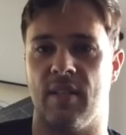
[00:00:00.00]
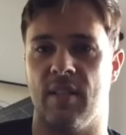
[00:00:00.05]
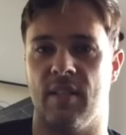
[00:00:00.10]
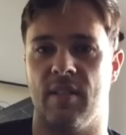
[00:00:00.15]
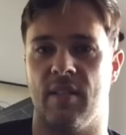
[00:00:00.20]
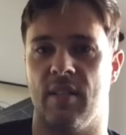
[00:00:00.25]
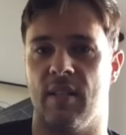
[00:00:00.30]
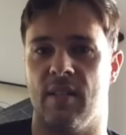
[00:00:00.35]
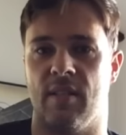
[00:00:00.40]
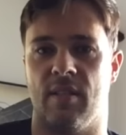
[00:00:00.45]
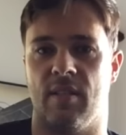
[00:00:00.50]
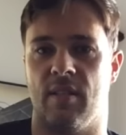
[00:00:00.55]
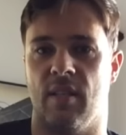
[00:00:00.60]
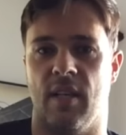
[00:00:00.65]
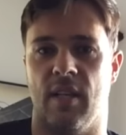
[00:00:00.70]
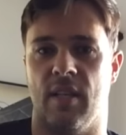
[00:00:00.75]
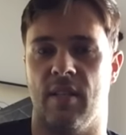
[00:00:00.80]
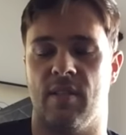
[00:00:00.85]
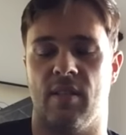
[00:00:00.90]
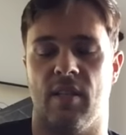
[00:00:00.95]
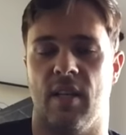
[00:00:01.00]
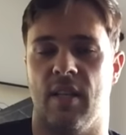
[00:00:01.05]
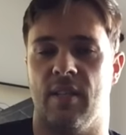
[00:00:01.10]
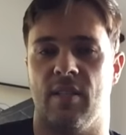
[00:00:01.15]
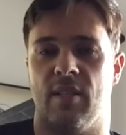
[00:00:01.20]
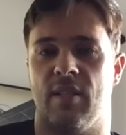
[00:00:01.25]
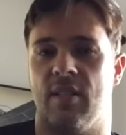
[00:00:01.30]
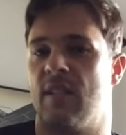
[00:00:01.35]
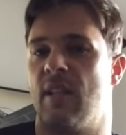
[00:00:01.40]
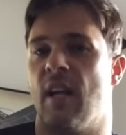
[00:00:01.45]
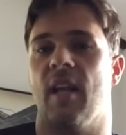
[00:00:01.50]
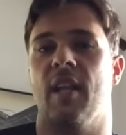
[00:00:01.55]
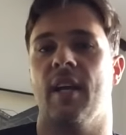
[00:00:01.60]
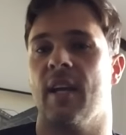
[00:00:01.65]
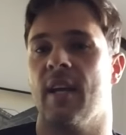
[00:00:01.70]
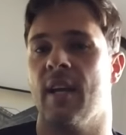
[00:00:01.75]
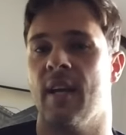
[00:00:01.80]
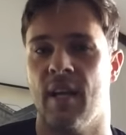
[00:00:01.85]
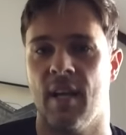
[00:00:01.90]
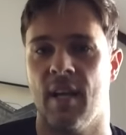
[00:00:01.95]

this is, is, is stunning.